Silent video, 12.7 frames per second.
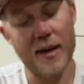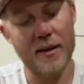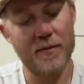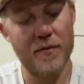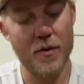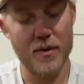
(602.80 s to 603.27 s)

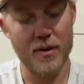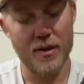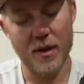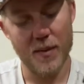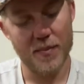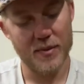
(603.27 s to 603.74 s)
and forth a
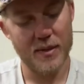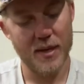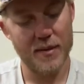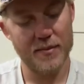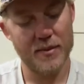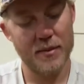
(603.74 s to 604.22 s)
couple
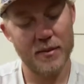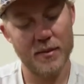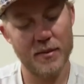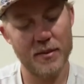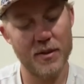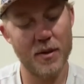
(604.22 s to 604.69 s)
times.
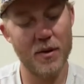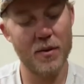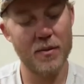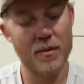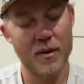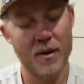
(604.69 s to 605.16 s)

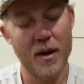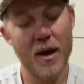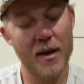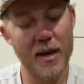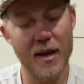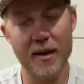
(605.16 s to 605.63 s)
So
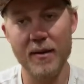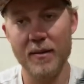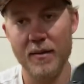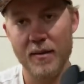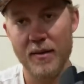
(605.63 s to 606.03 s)
again,